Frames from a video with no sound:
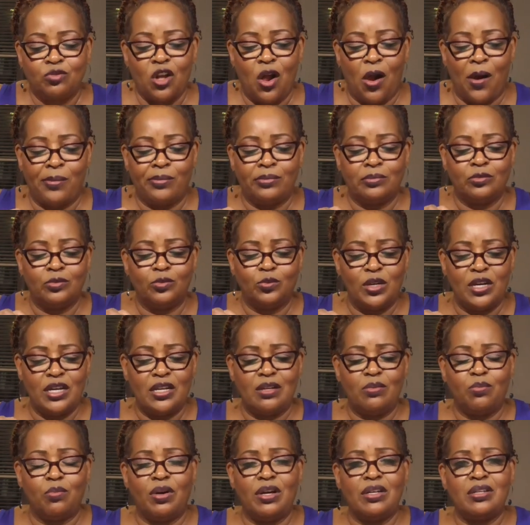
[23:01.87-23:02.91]

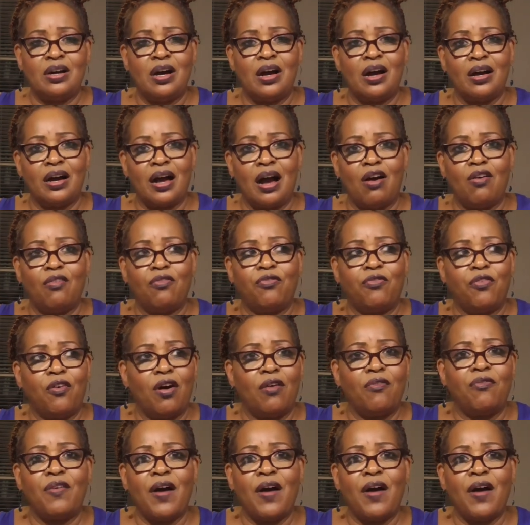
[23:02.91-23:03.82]
We hung out for